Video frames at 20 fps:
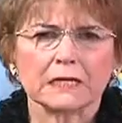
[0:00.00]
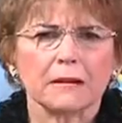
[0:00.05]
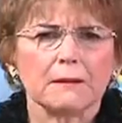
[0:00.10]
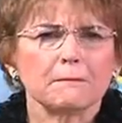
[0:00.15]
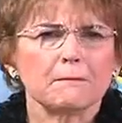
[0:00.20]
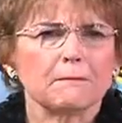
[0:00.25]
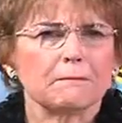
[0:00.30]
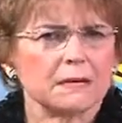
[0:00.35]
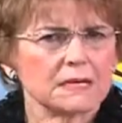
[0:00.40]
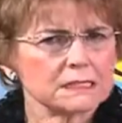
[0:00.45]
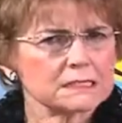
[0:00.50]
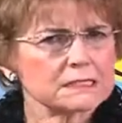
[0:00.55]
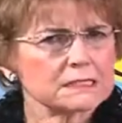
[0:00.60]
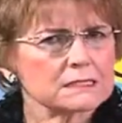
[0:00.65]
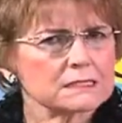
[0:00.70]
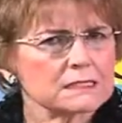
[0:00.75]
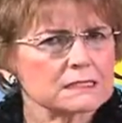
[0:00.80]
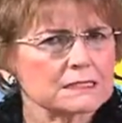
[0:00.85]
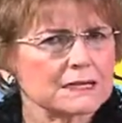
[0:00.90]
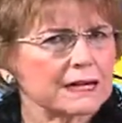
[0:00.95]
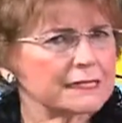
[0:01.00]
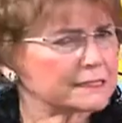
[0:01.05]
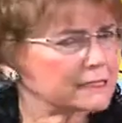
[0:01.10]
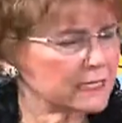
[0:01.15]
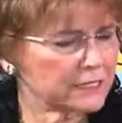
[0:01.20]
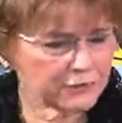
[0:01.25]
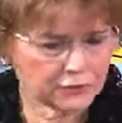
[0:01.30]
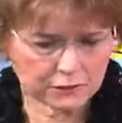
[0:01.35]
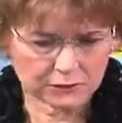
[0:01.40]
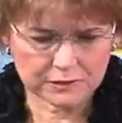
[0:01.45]
Must I
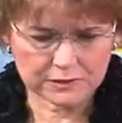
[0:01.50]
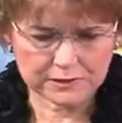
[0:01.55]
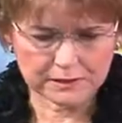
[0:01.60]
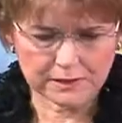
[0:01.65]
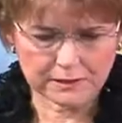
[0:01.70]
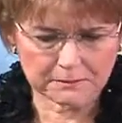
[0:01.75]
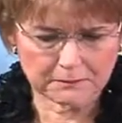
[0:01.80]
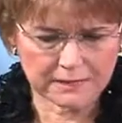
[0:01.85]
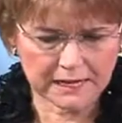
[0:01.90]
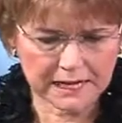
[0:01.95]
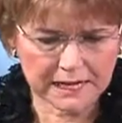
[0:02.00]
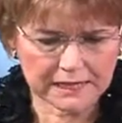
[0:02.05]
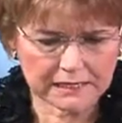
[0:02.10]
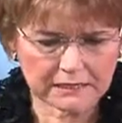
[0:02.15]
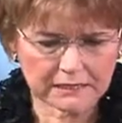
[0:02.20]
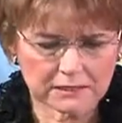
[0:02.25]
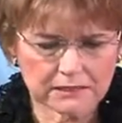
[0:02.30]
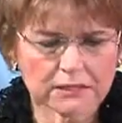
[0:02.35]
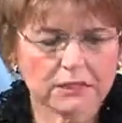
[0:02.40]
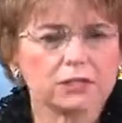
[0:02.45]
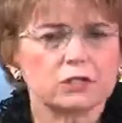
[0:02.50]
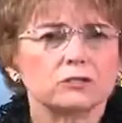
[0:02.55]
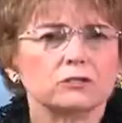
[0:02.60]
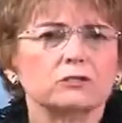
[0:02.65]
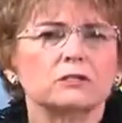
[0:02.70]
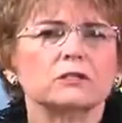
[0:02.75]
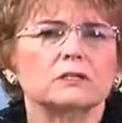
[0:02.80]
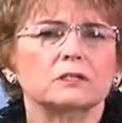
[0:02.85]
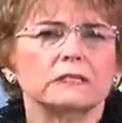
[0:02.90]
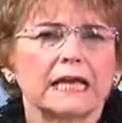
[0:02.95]
take your son back
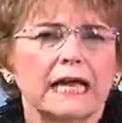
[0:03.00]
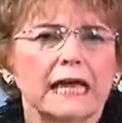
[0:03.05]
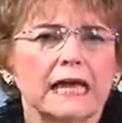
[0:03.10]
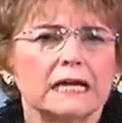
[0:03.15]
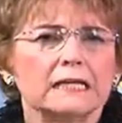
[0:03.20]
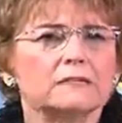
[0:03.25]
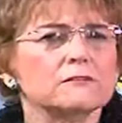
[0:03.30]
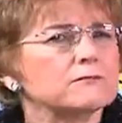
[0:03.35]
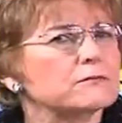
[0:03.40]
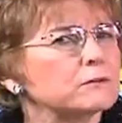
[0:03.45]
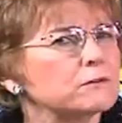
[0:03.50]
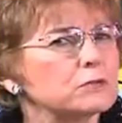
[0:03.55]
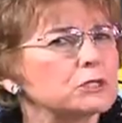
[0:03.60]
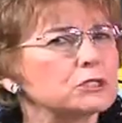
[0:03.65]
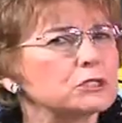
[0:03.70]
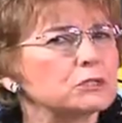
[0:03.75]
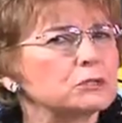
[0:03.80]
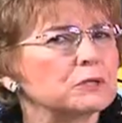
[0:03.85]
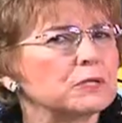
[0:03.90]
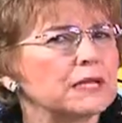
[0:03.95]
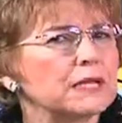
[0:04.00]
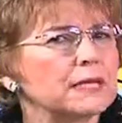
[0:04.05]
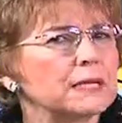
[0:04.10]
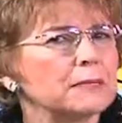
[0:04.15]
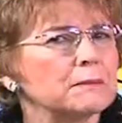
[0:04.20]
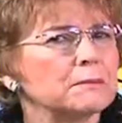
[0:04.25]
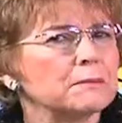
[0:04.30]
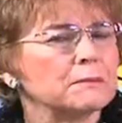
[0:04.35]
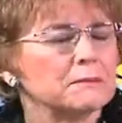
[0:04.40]
to the land from which you came?